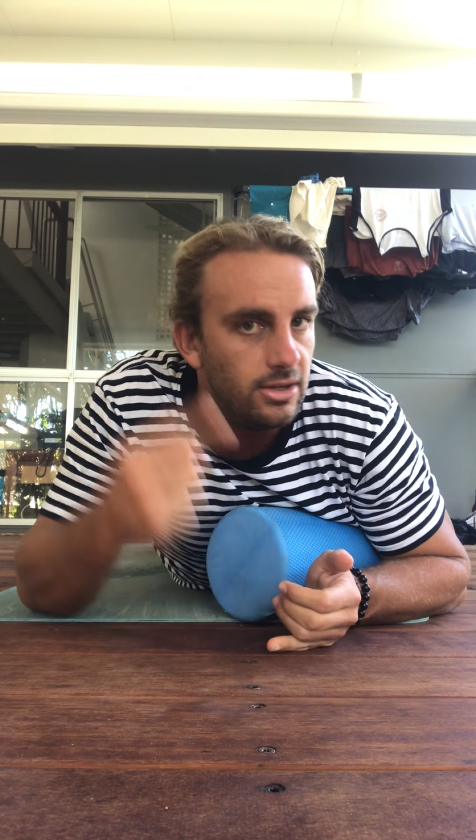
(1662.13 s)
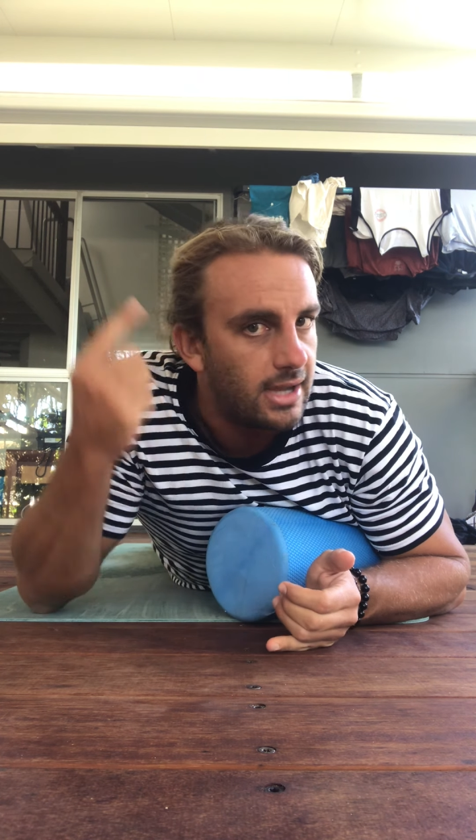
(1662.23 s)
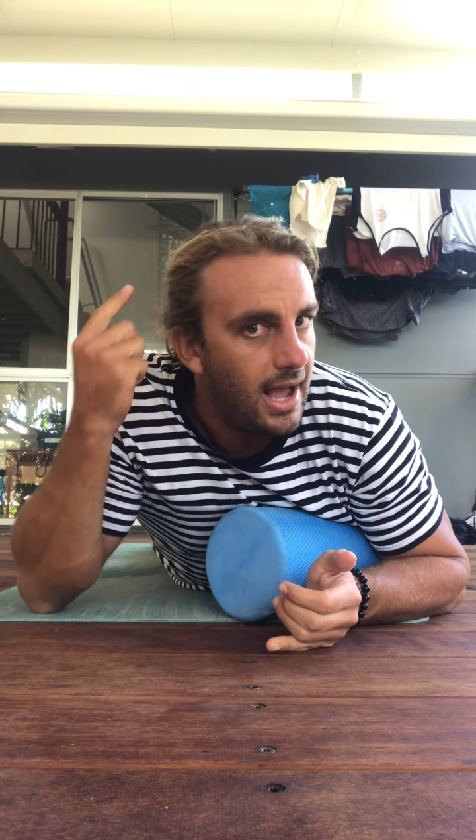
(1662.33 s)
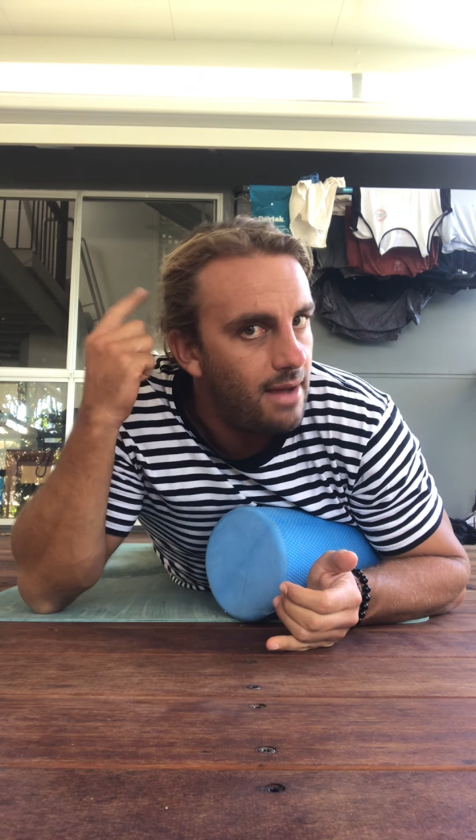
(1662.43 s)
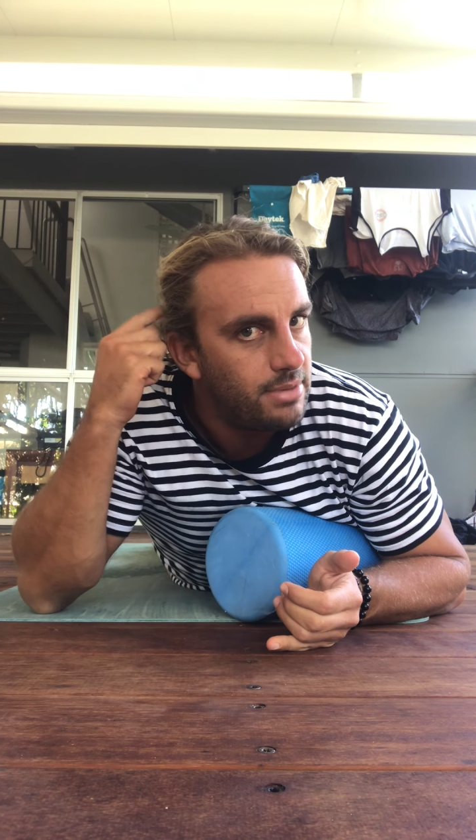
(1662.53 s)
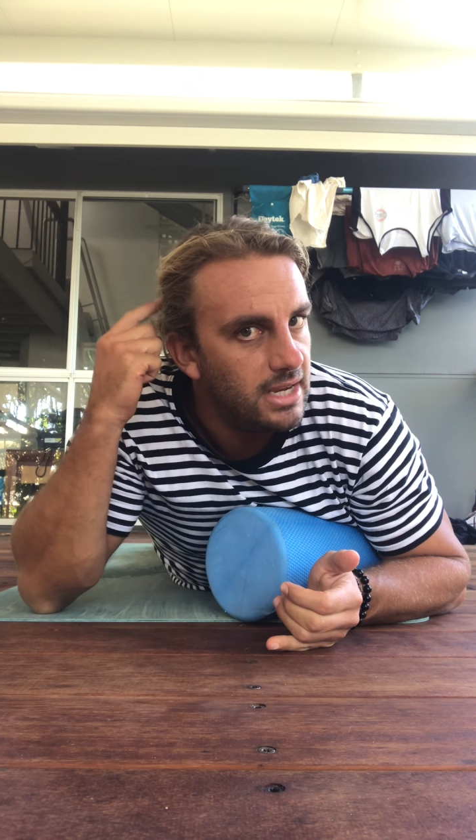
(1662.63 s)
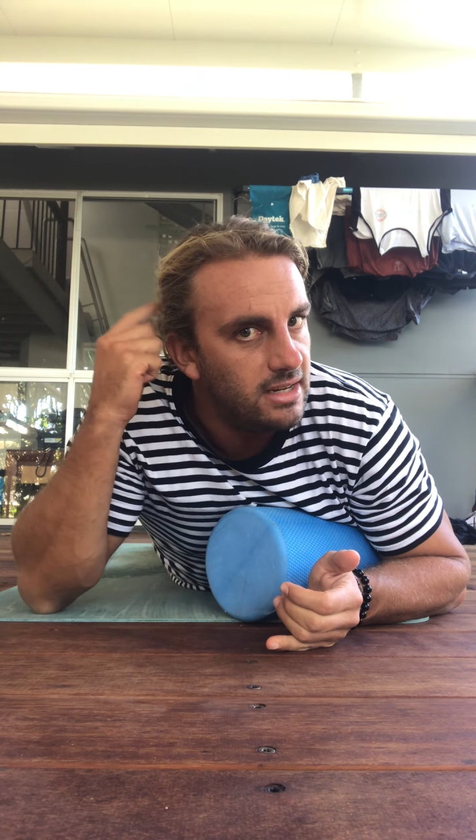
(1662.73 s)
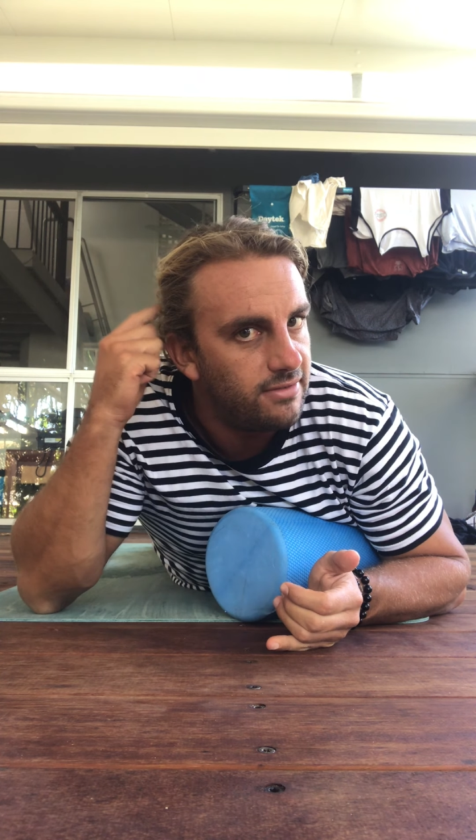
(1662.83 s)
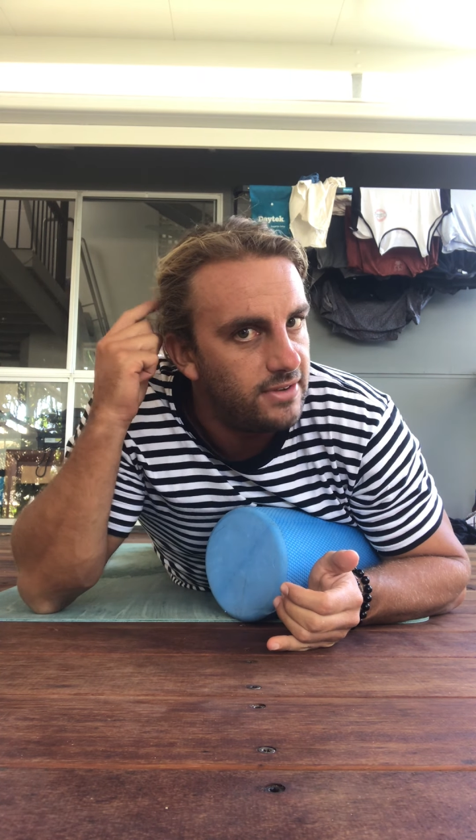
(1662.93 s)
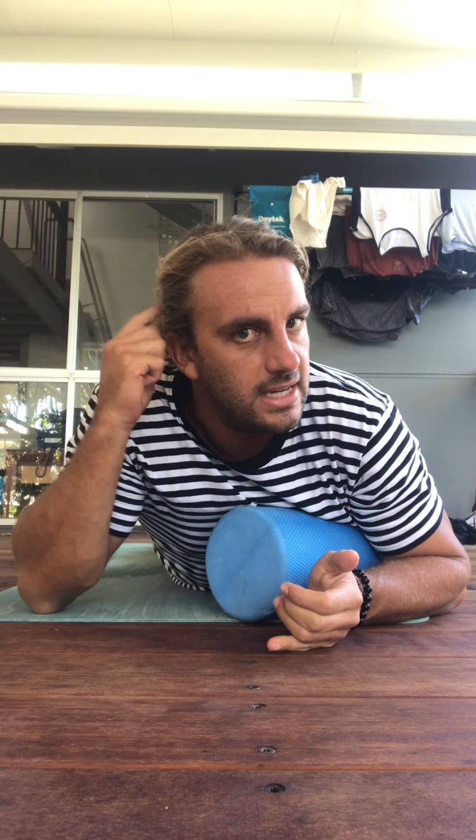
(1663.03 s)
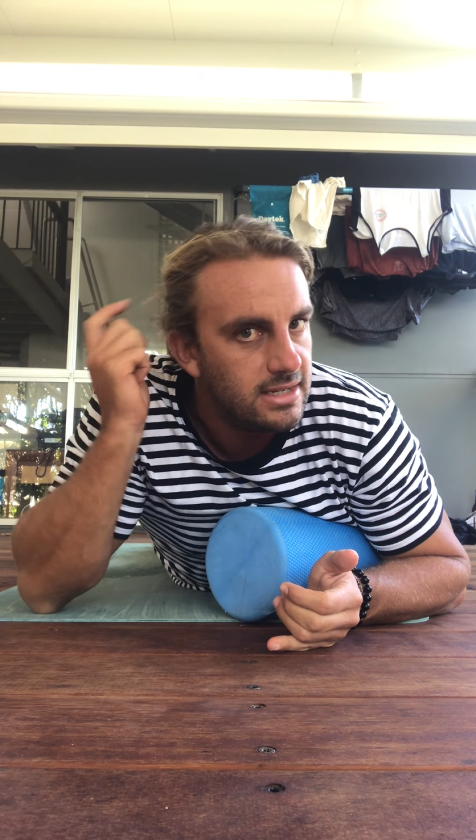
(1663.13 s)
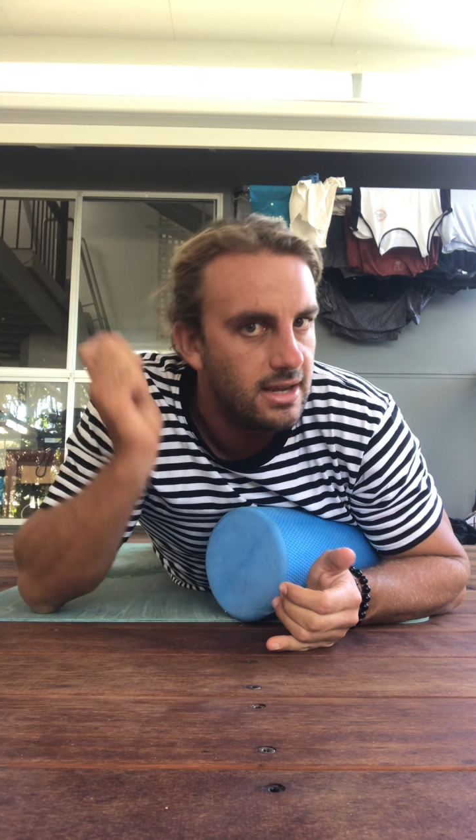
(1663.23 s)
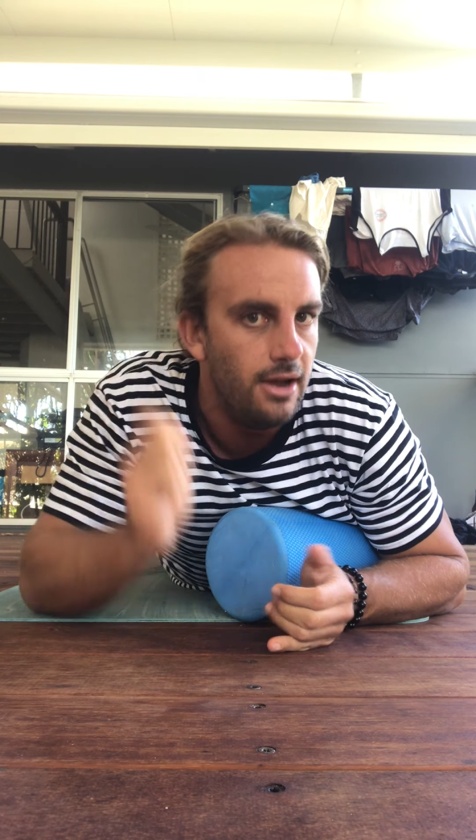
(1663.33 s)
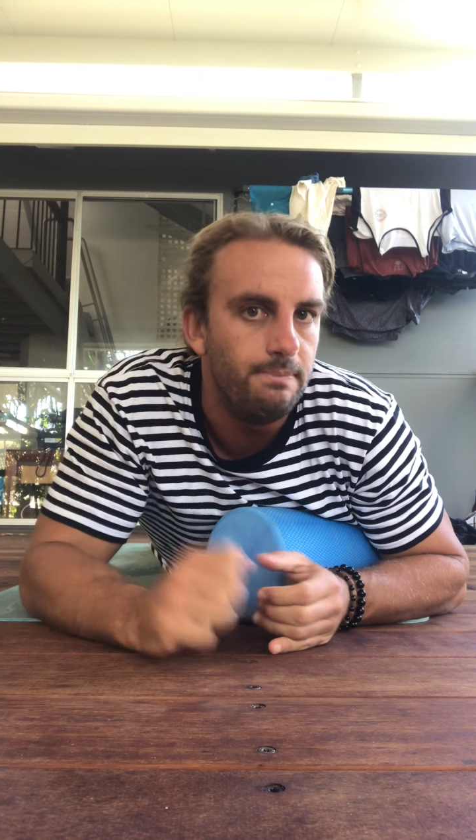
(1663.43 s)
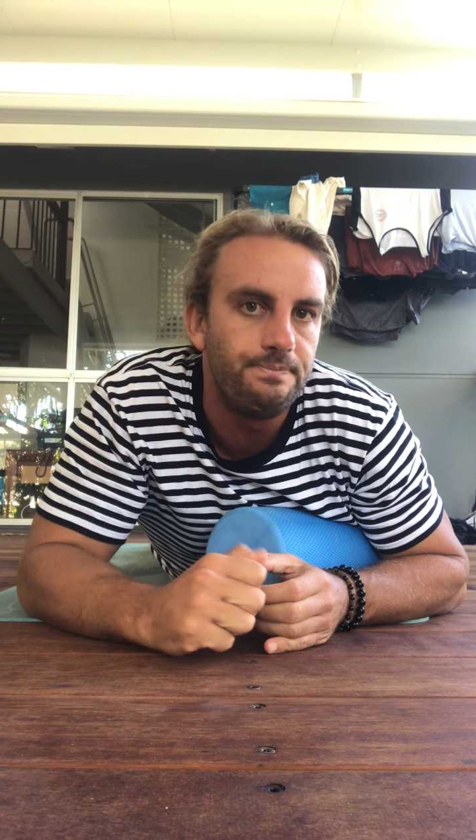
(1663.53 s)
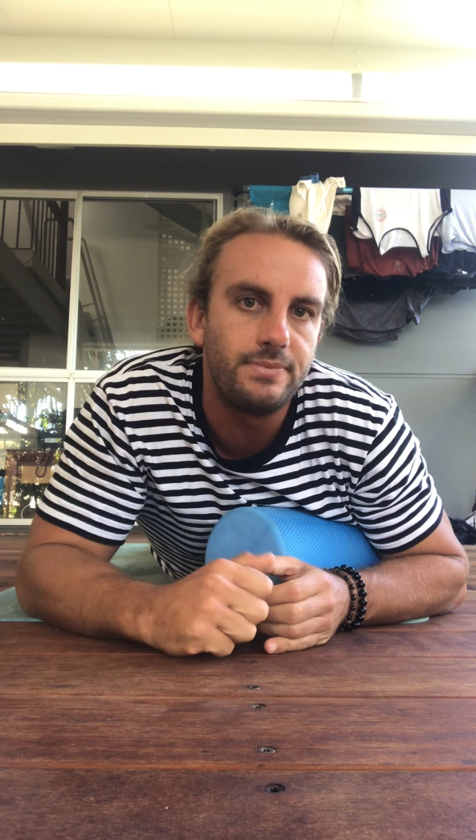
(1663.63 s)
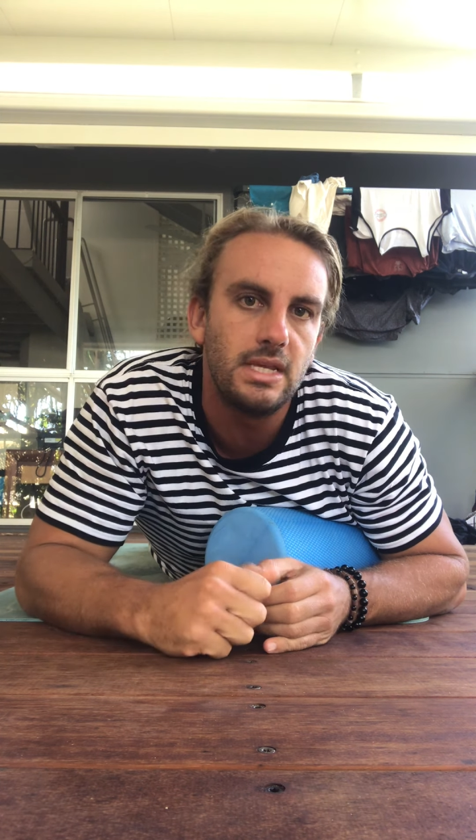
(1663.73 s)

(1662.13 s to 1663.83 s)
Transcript: you can't be in your fear zone.